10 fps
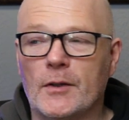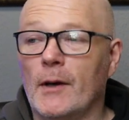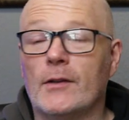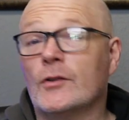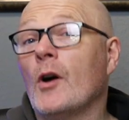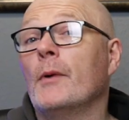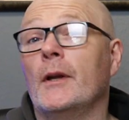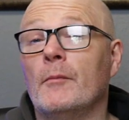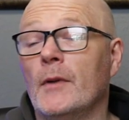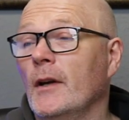so I just copied
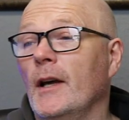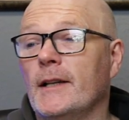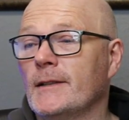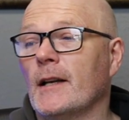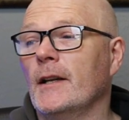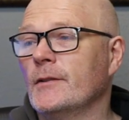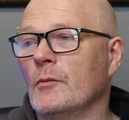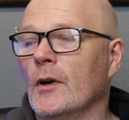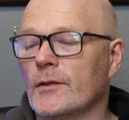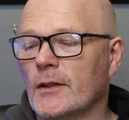him exactly as it
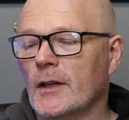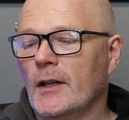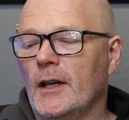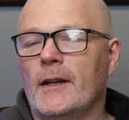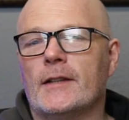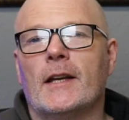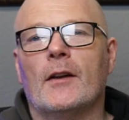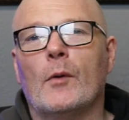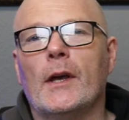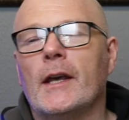was, and that's kind
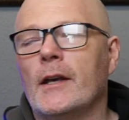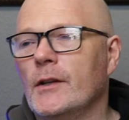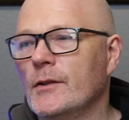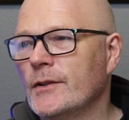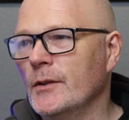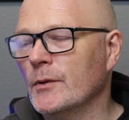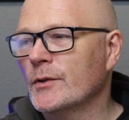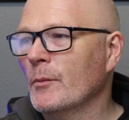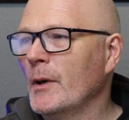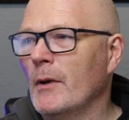of what you get used to. But
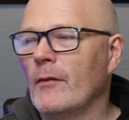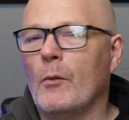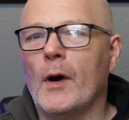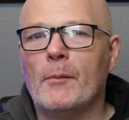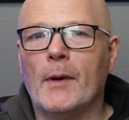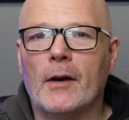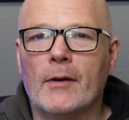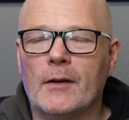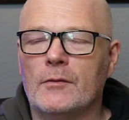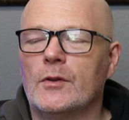some people have a white
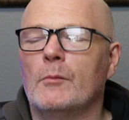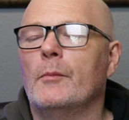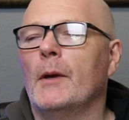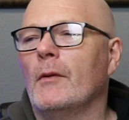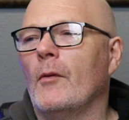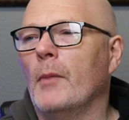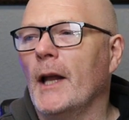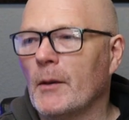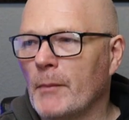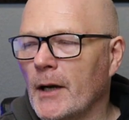background, some people have a
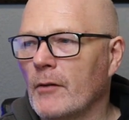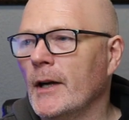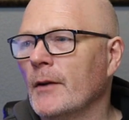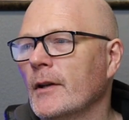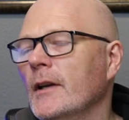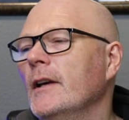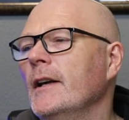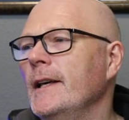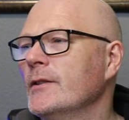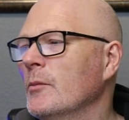black background.
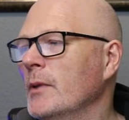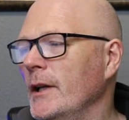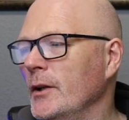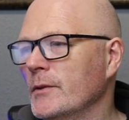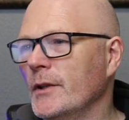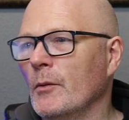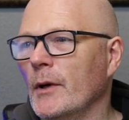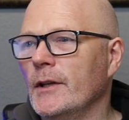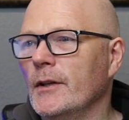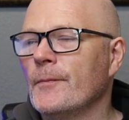It's completely up to you what
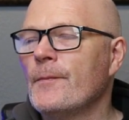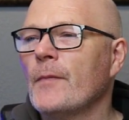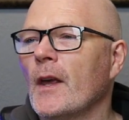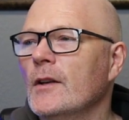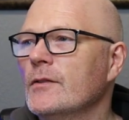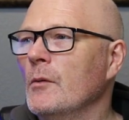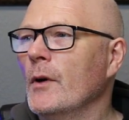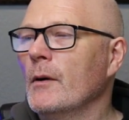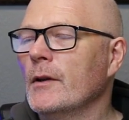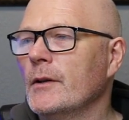you do. So what
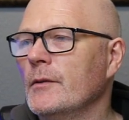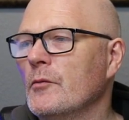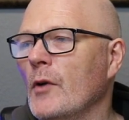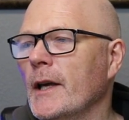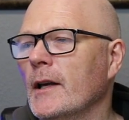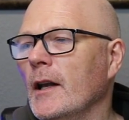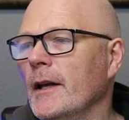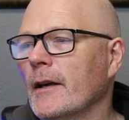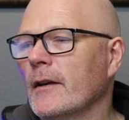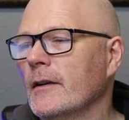you want to do is right
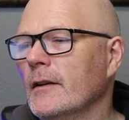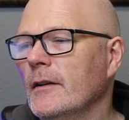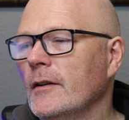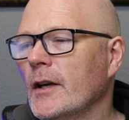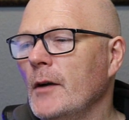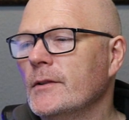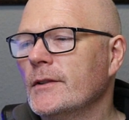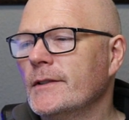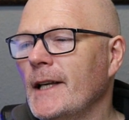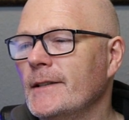click, go to
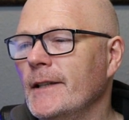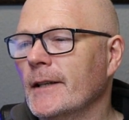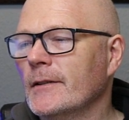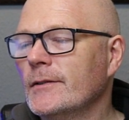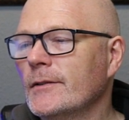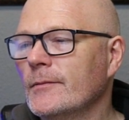settings